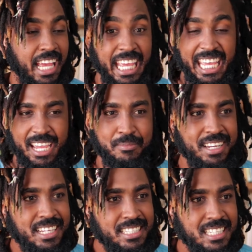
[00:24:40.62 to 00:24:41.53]

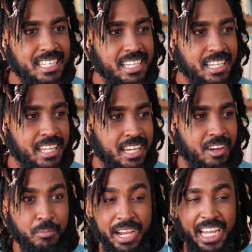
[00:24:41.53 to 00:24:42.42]
aimlessly,
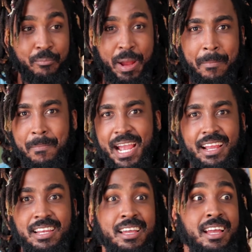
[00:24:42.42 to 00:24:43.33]
but in my
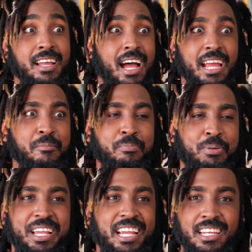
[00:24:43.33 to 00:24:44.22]
mind, I am
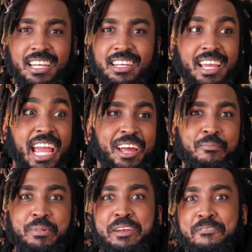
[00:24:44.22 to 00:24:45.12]
playing in the
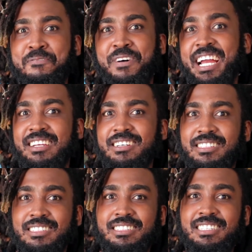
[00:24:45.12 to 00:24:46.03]
NBA finals.